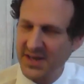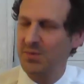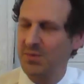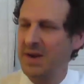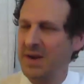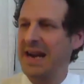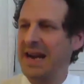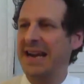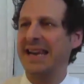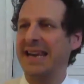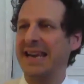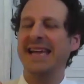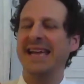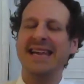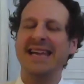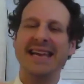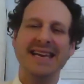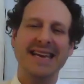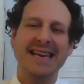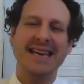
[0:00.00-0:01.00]
We clearly
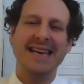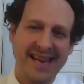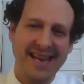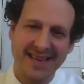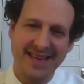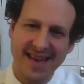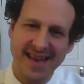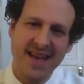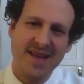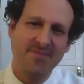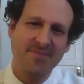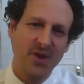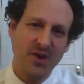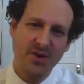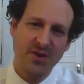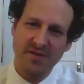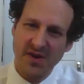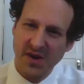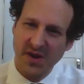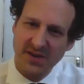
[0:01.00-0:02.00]
need
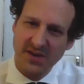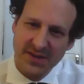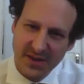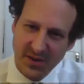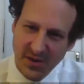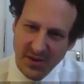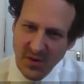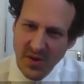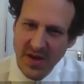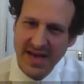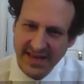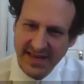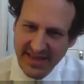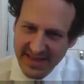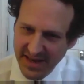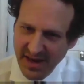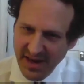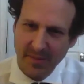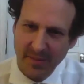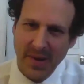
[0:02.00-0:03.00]
universal
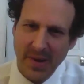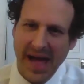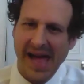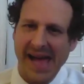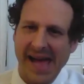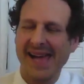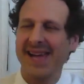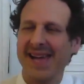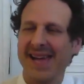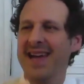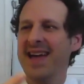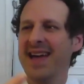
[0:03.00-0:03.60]
sick pay.